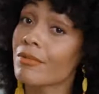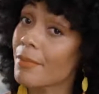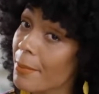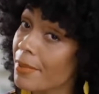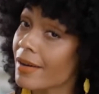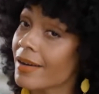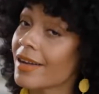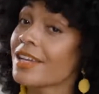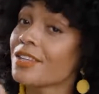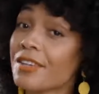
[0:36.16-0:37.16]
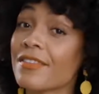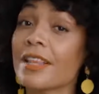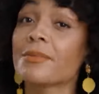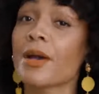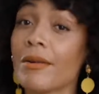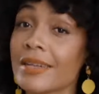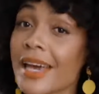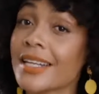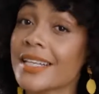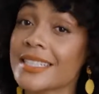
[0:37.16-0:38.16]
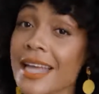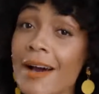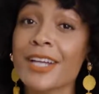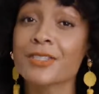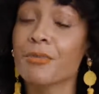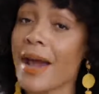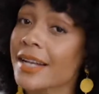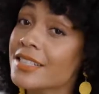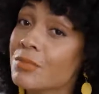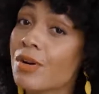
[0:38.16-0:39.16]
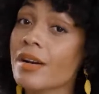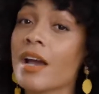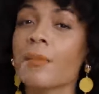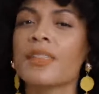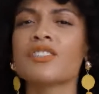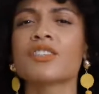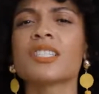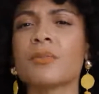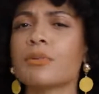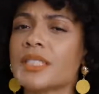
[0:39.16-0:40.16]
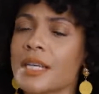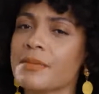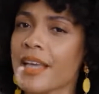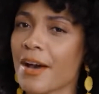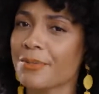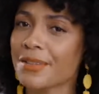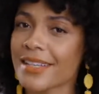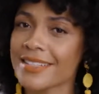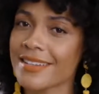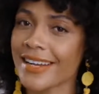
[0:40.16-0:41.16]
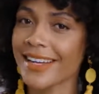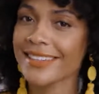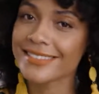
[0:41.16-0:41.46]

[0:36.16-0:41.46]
Remember, you'll develop your own editing style as you practice more, but these are simple tips to help you get started.